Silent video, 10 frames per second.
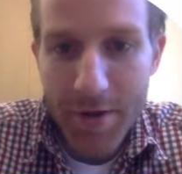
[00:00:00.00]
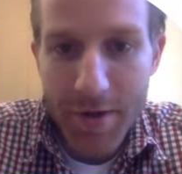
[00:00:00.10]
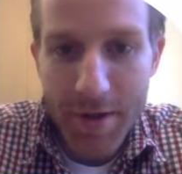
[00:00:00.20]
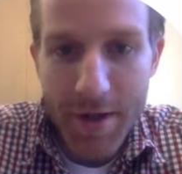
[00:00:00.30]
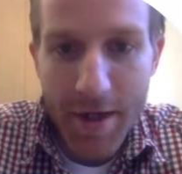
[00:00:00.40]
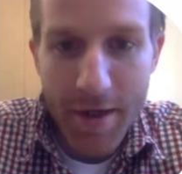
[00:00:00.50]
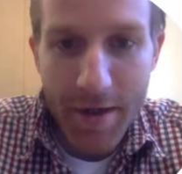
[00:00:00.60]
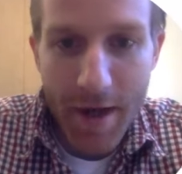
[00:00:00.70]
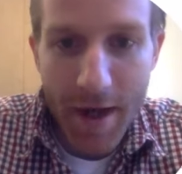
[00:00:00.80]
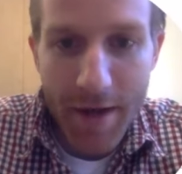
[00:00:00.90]
It's going to take
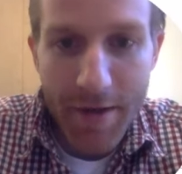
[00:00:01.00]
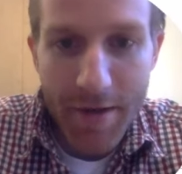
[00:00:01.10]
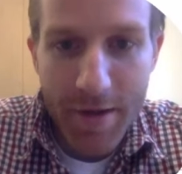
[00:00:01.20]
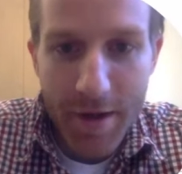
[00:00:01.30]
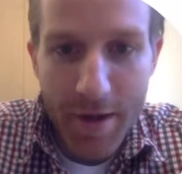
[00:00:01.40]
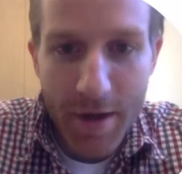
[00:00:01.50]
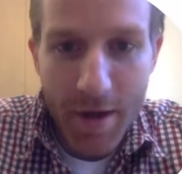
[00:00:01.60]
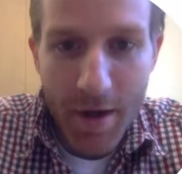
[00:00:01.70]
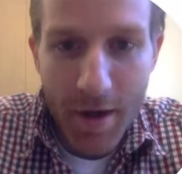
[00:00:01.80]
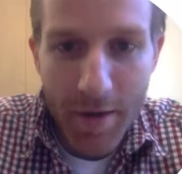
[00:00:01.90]
an x,
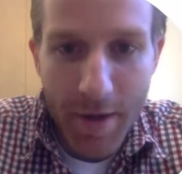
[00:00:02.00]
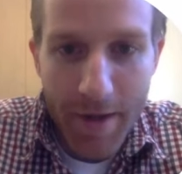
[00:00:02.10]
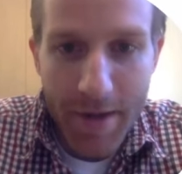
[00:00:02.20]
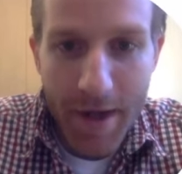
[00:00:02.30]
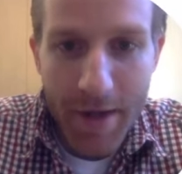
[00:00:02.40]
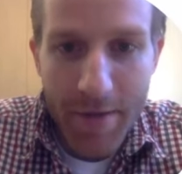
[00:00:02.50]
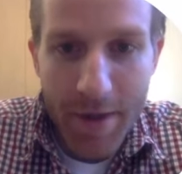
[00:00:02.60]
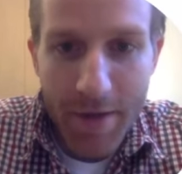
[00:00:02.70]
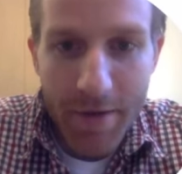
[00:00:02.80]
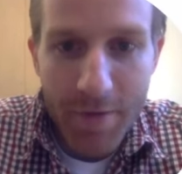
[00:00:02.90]
has an x
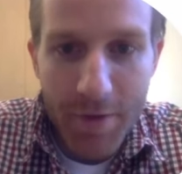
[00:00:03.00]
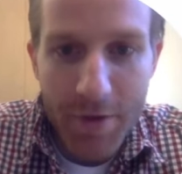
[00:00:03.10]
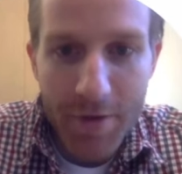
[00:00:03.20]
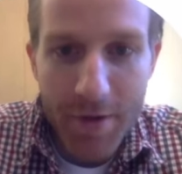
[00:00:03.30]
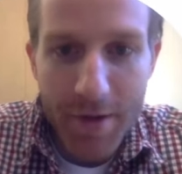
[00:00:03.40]
method, which is going to